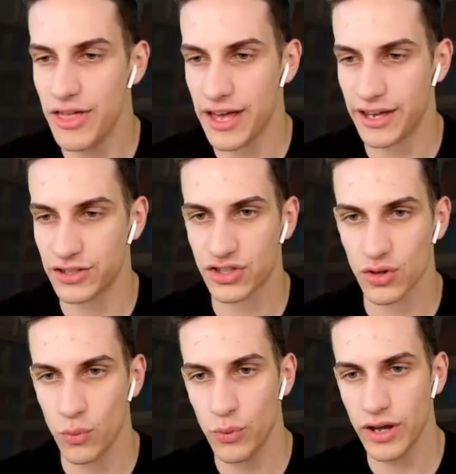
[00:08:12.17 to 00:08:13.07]
this
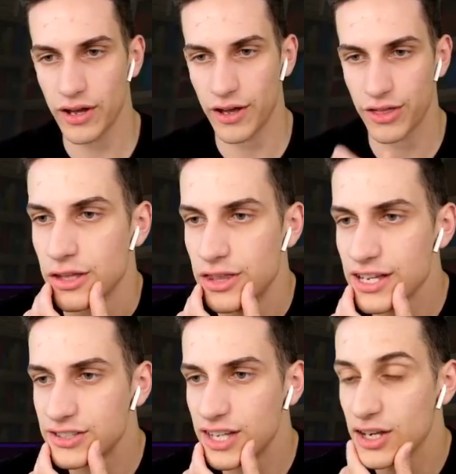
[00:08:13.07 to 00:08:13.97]
with
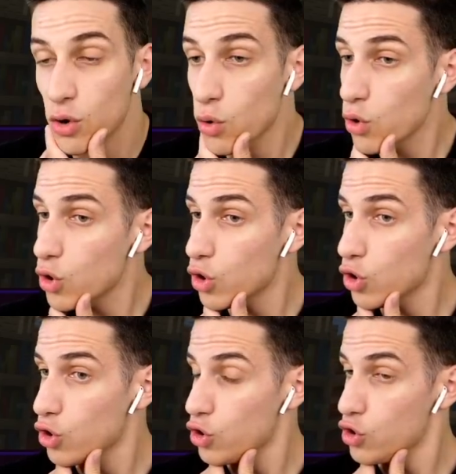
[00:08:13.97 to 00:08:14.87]
this thing,
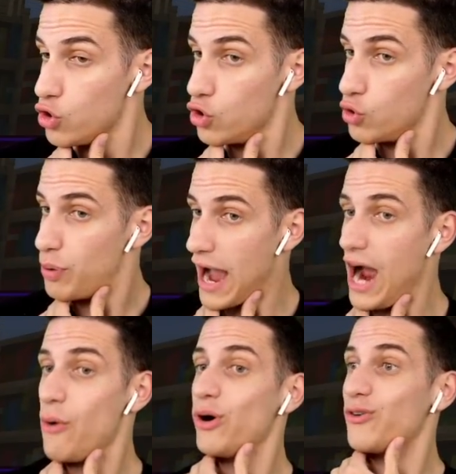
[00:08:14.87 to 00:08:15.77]
ooh,
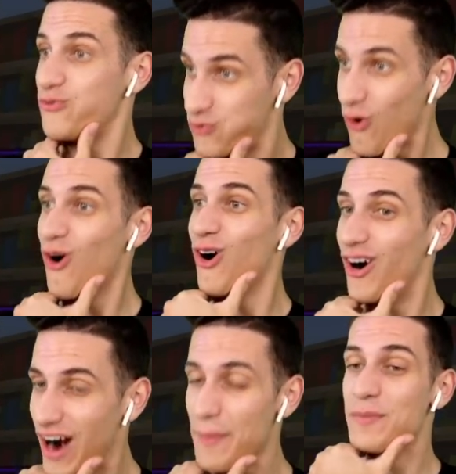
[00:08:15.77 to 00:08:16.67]
power
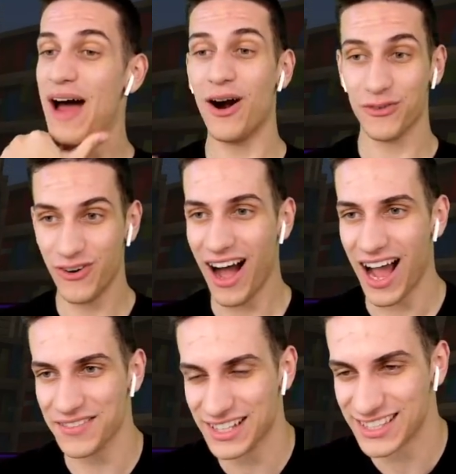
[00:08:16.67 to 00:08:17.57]
four, I mean power
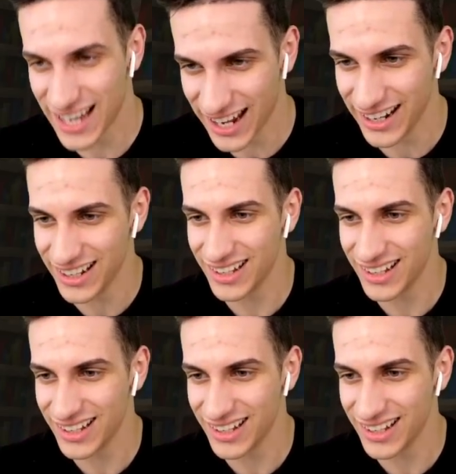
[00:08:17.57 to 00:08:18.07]
five, let's get it.